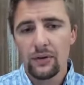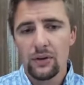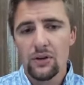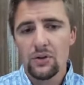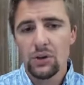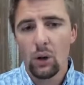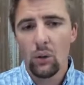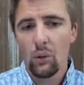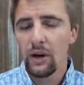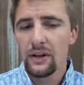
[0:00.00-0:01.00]
you
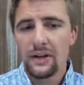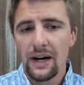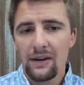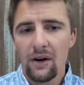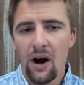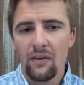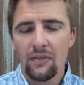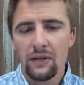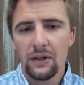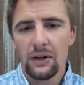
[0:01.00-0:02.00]
don't want to tie it off.